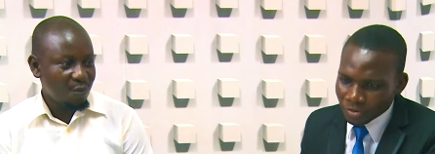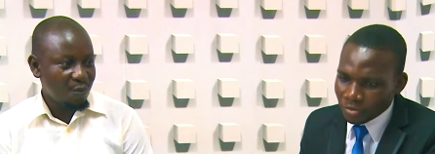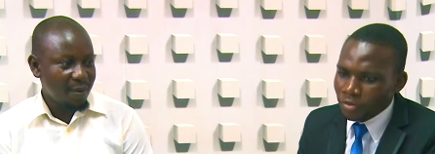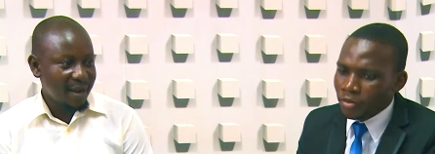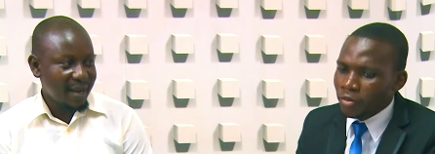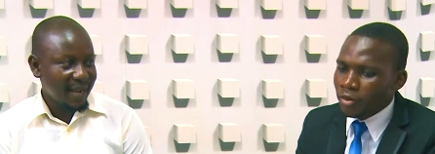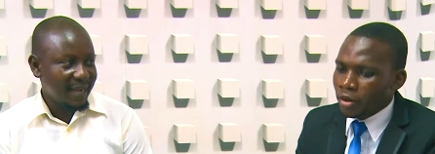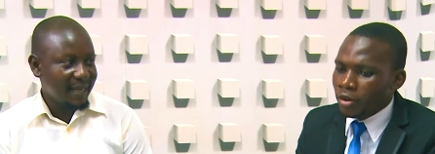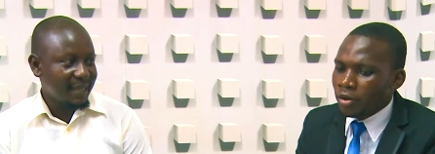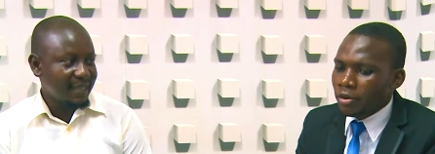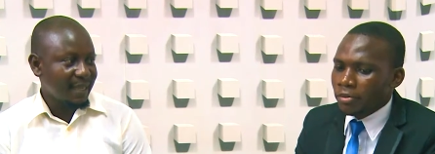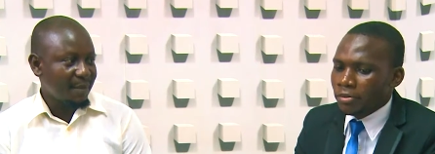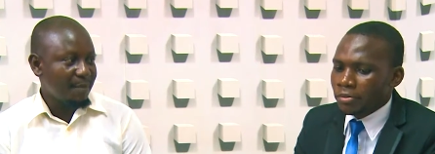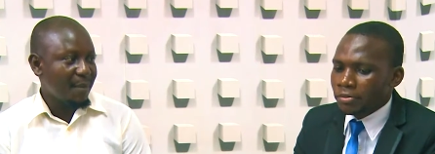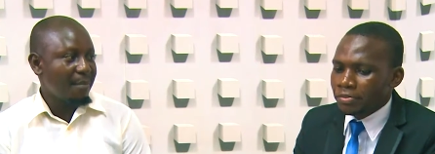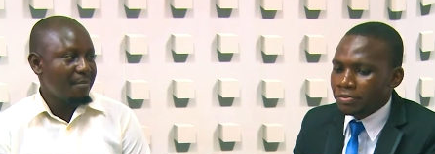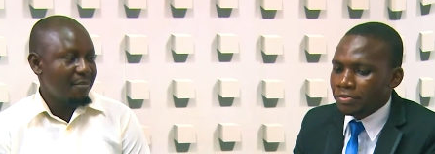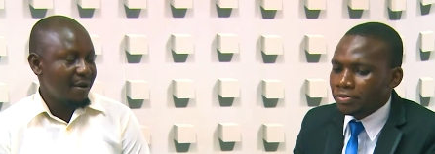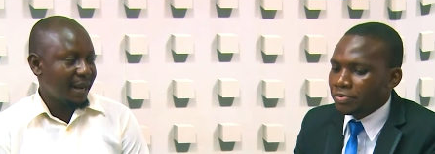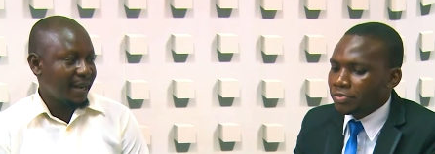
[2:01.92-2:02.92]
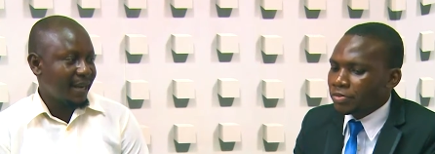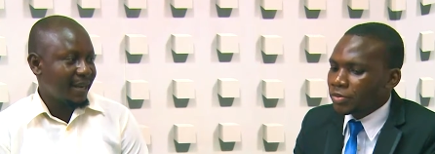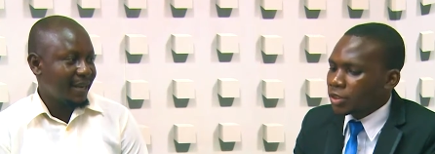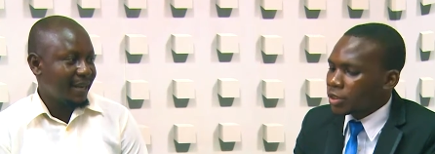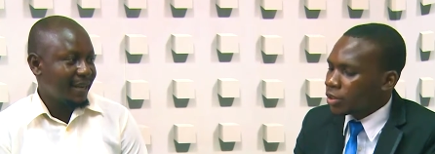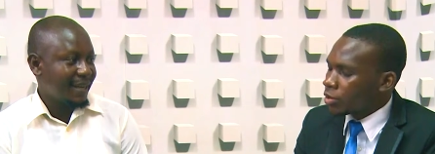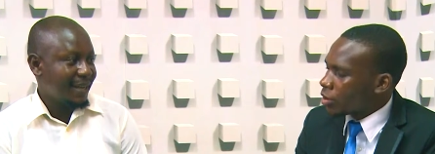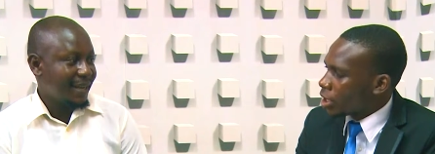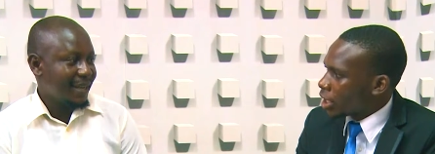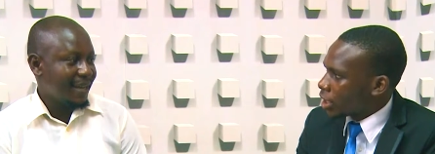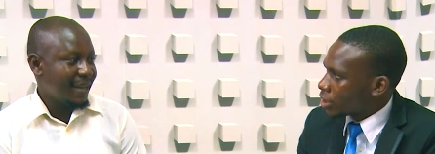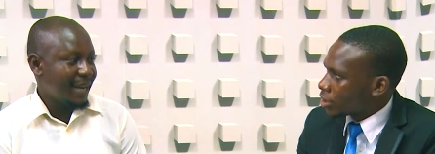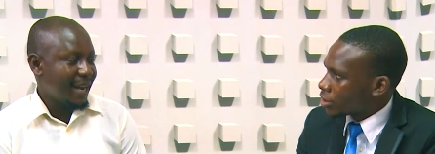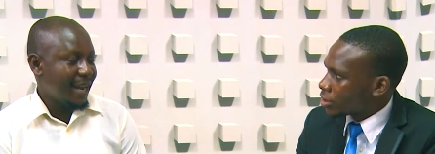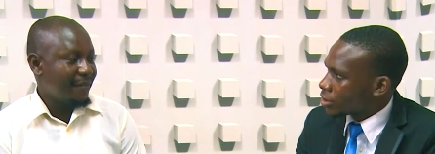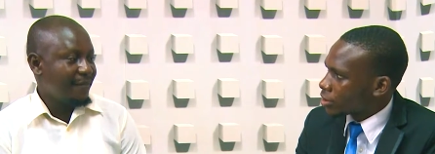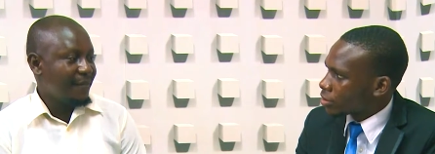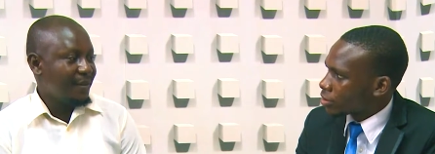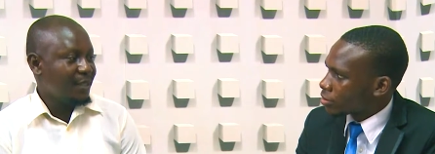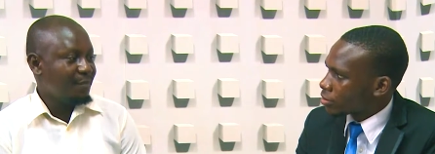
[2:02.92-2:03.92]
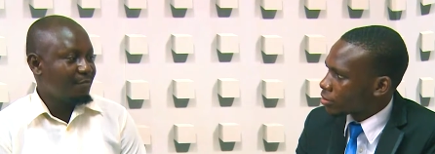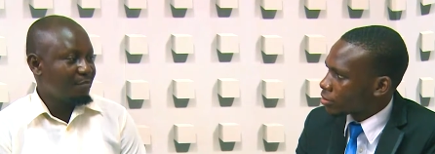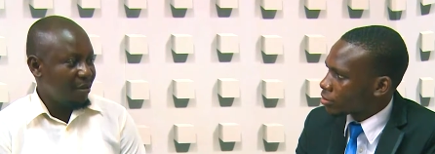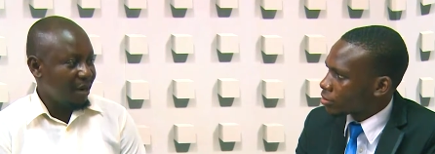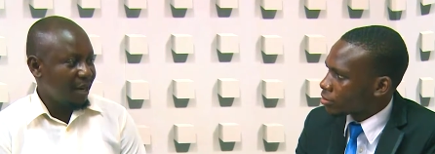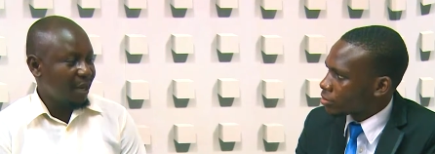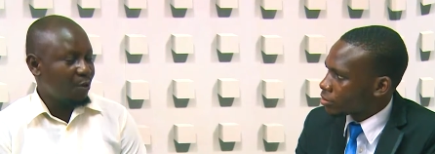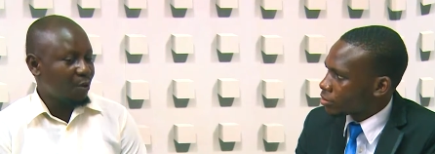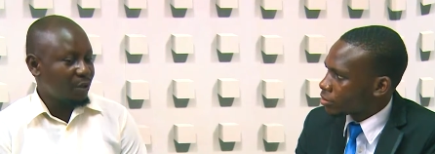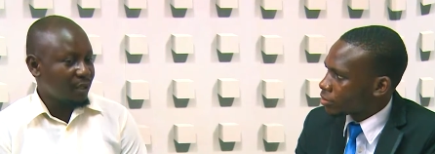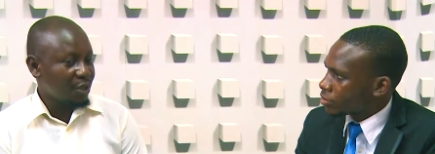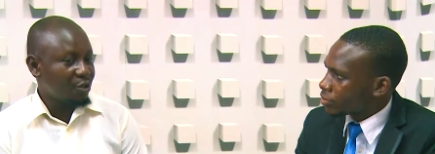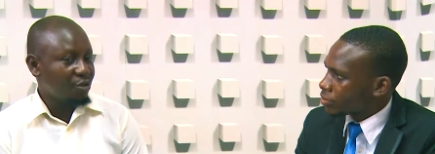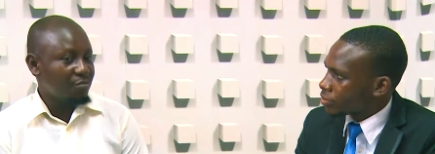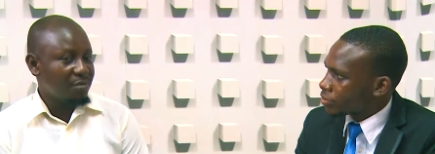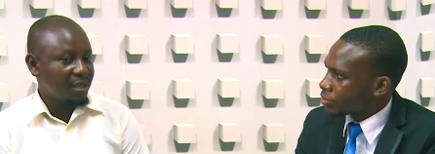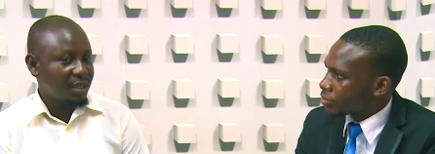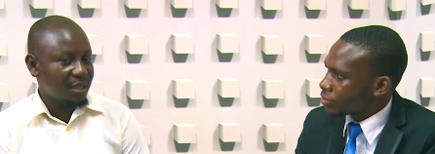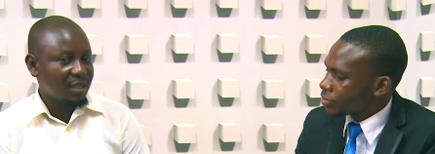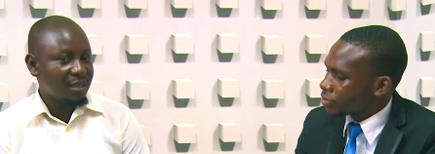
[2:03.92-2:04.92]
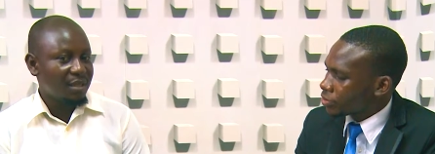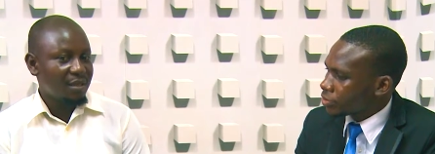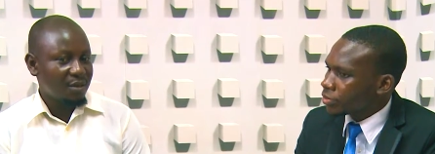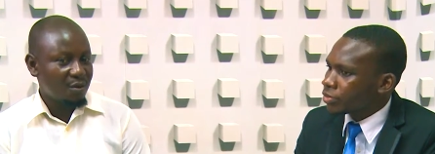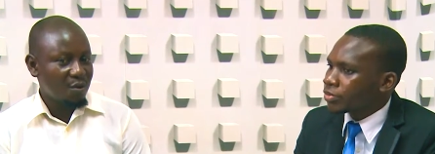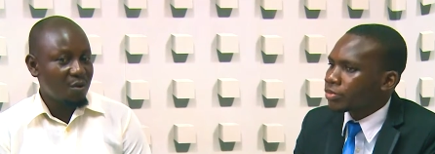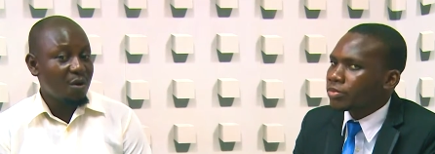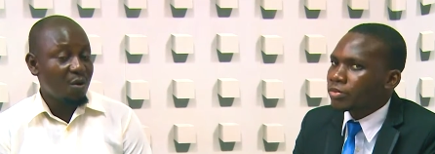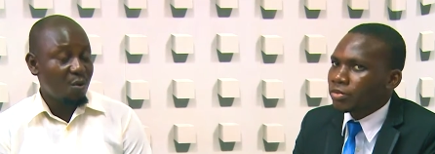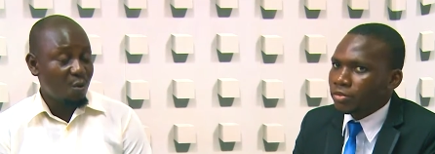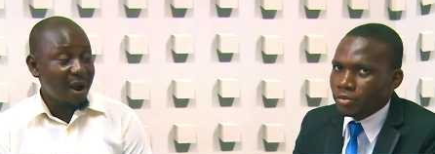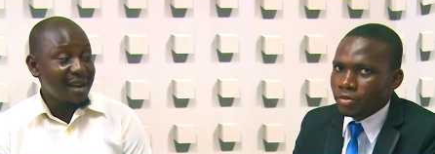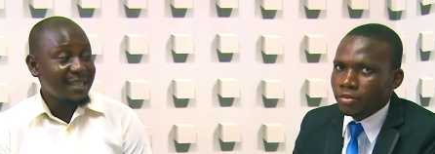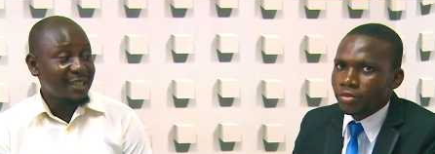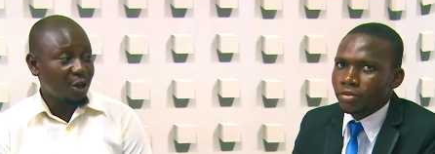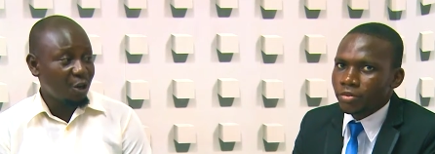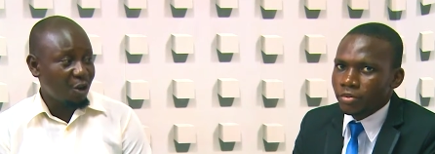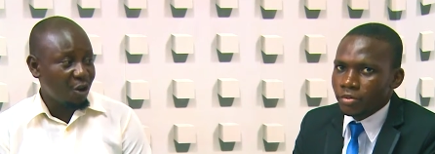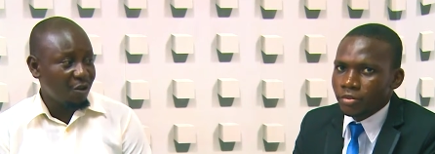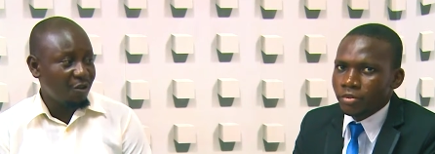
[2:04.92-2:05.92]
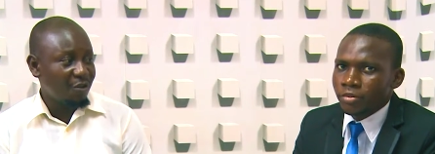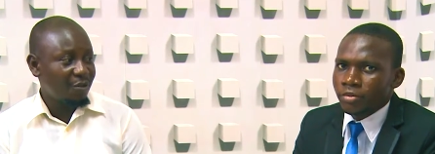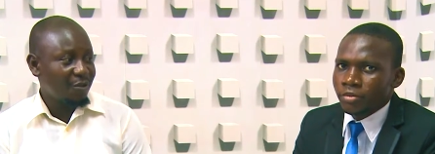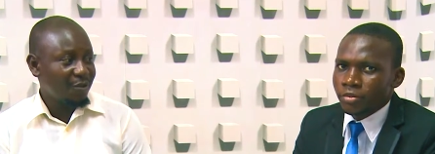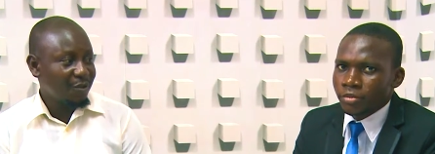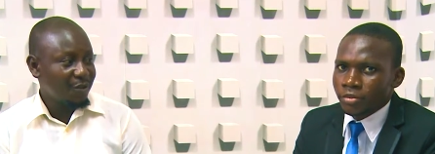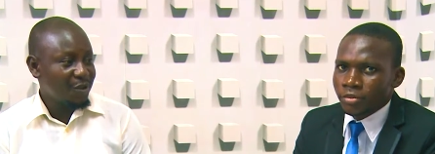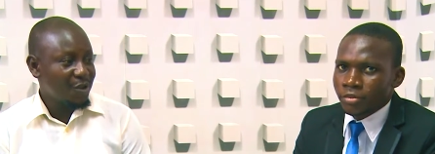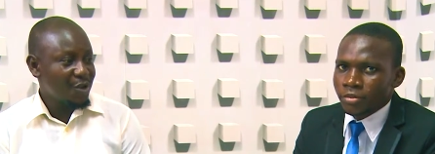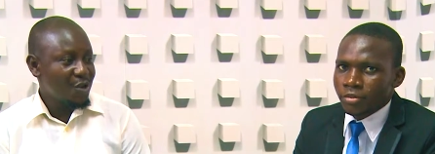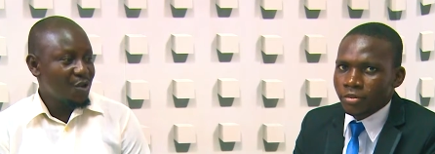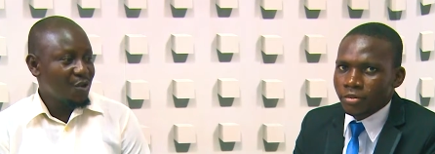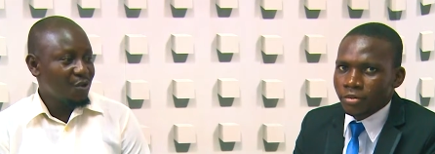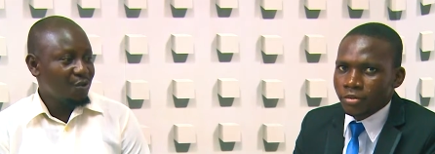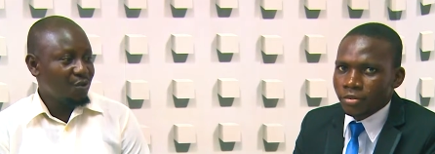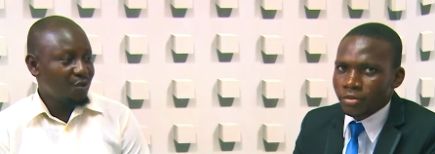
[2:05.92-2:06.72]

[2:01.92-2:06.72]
Speaker 1: we had some a break, right? And this break was a little bit quite long. Mm-hmm.